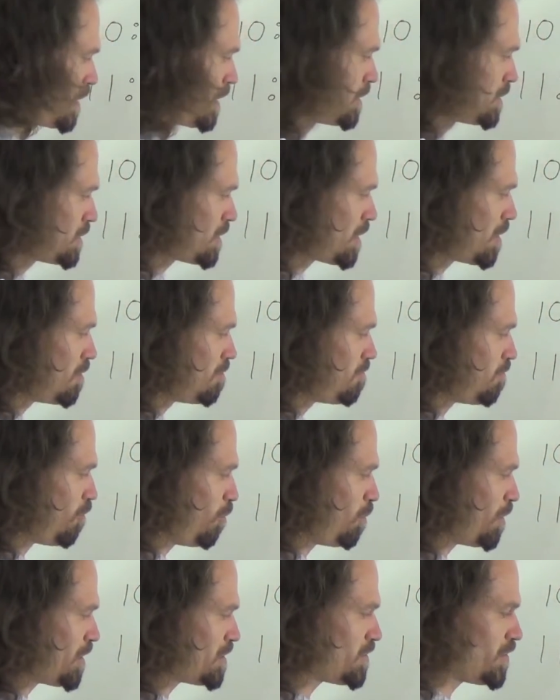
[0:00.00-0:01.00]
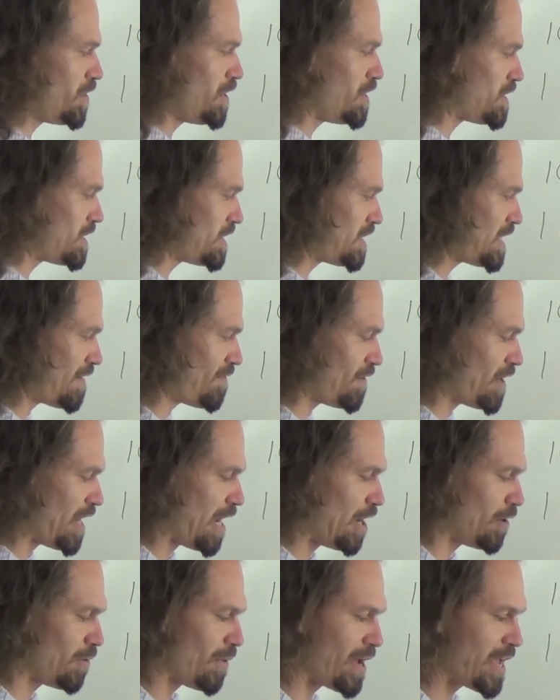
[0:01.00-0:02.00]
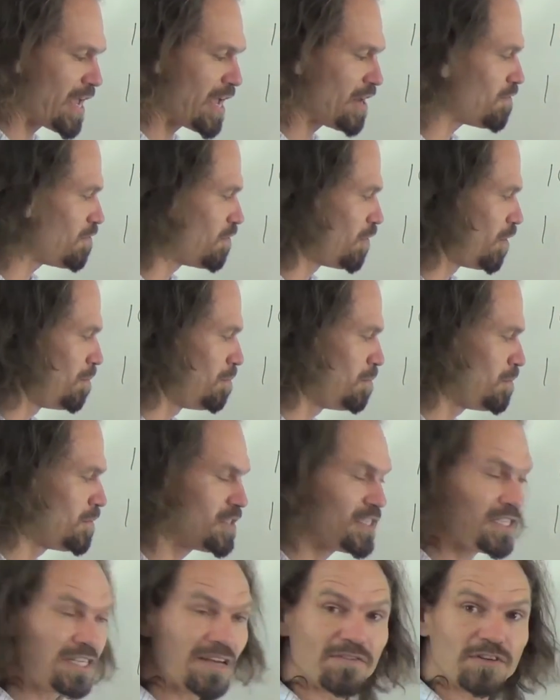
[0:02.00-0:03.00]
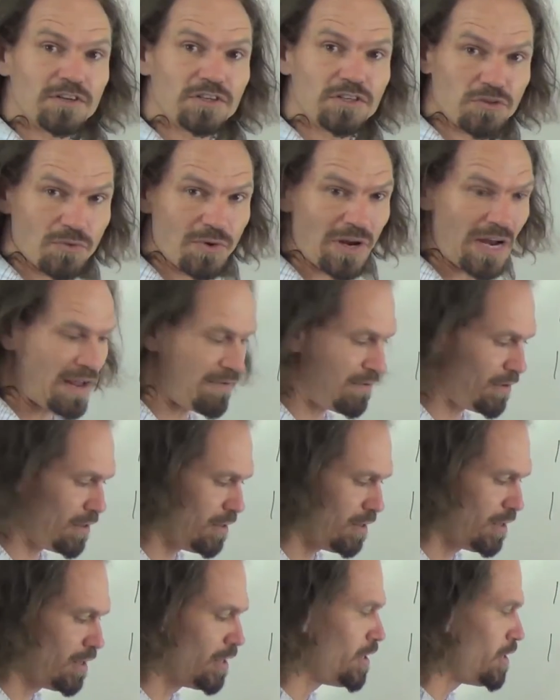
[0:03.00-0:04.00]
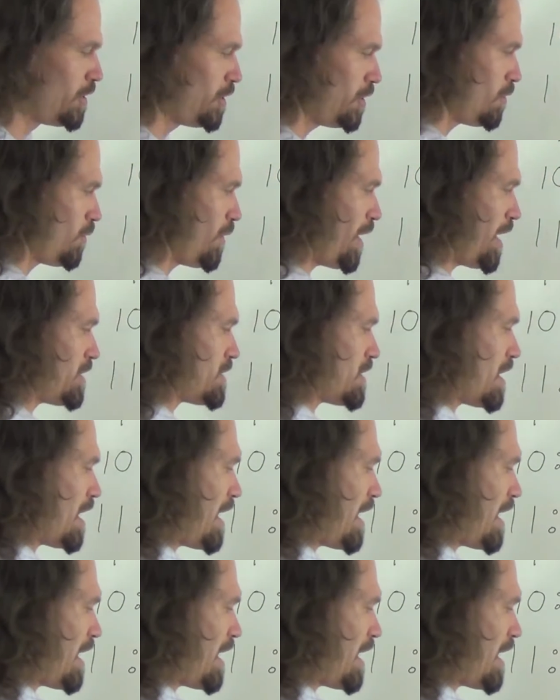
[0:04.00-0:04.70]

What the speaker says: So 4 plus 3 is 7. How do I get from 7 to 11? You're right.